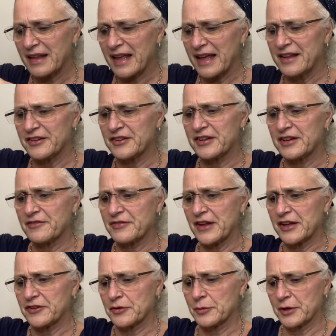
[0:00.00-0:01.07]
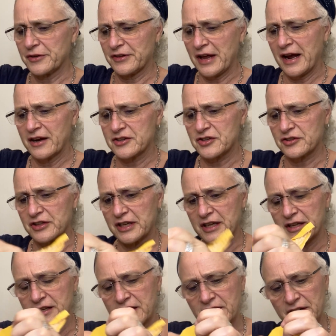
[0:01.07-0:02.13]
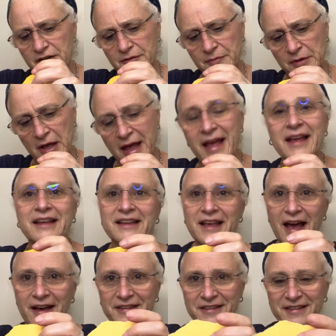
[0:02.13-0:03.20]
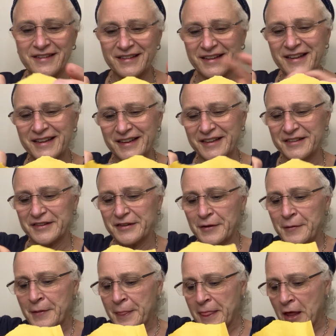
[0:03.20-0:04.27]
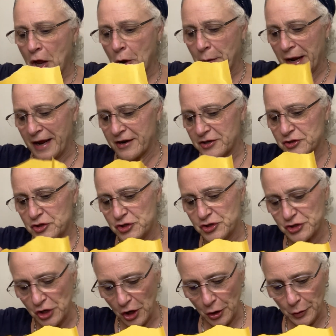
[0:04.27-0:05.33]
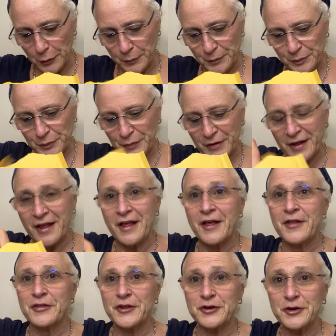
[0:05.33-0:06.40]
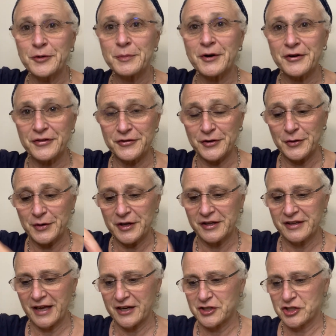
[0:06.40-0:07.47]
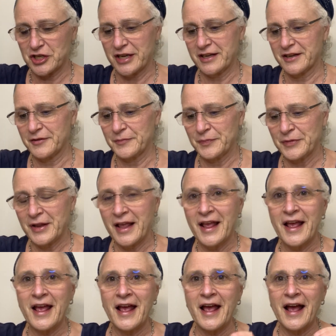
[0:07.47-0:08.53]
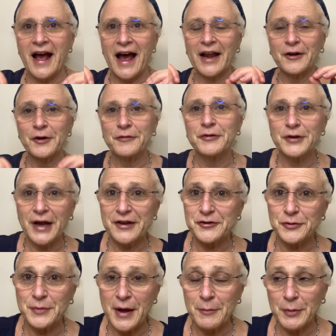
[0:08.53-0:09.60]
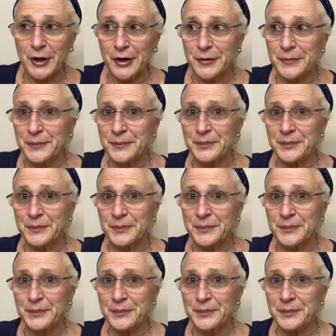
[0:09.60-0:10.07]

and see if that's what's actually in here. Yes, it is. Okay, so the new birthstone collection, I don't know if you guys remember,